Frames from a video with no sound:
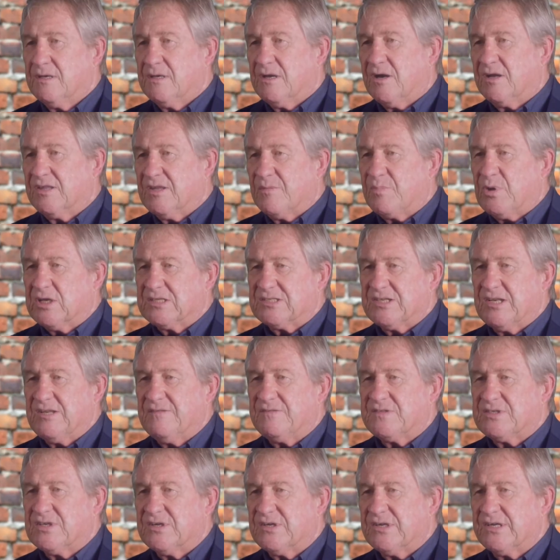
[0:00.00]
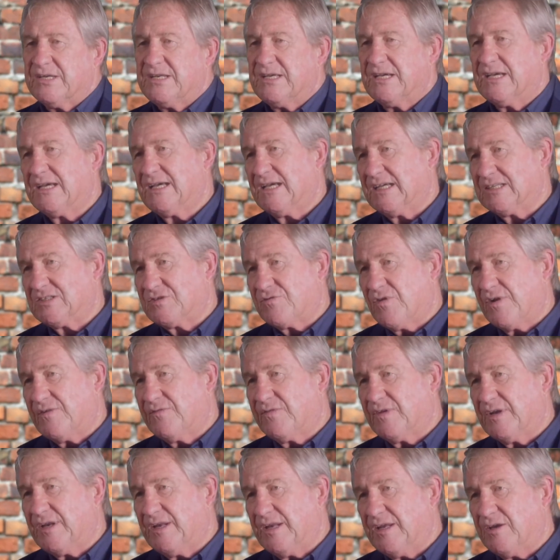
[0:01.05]
On the positive side, a
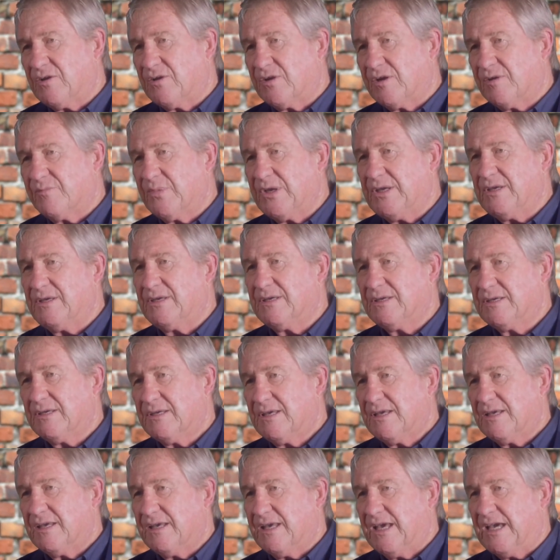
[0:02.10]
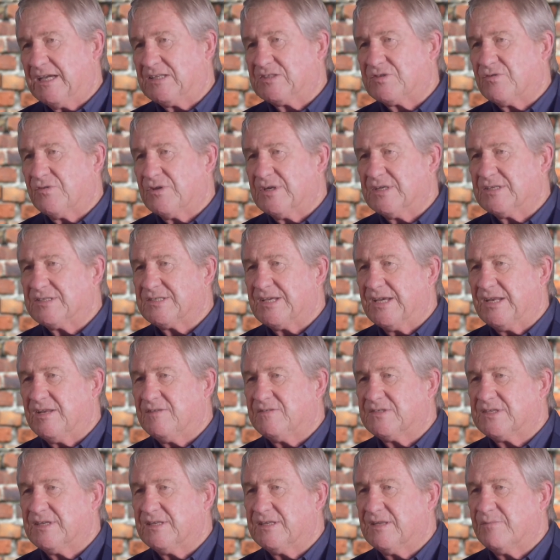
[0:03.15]
strengthening economy, extra
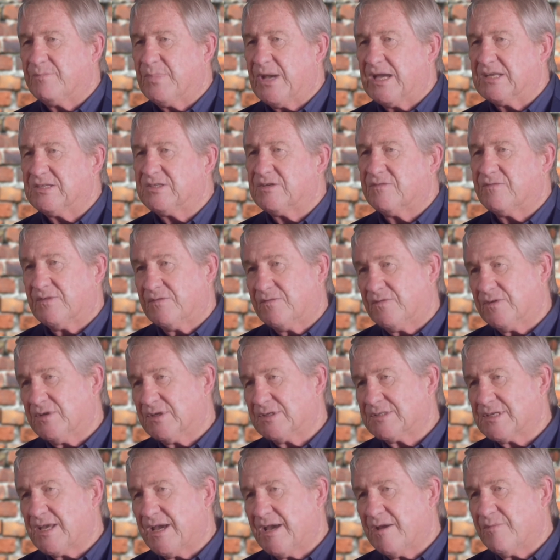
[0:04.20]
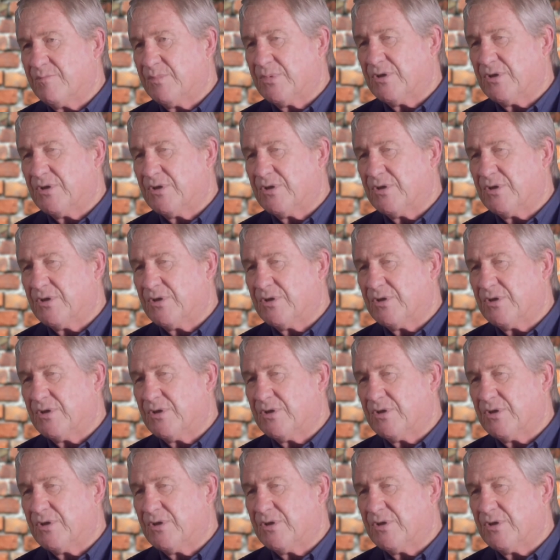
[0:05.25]
incentives in the budget for first home